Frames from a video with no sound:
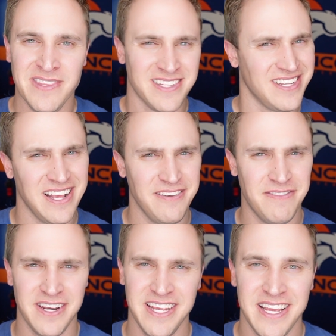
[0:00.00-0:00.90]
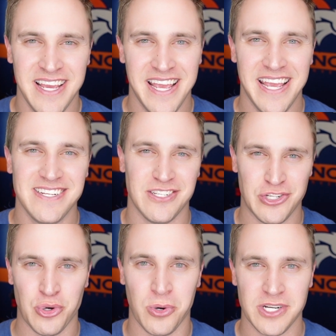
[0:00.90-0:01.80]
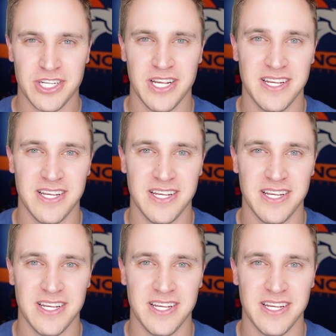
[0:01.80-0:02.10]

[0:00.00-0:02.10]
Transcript: slightly funny, is the storage.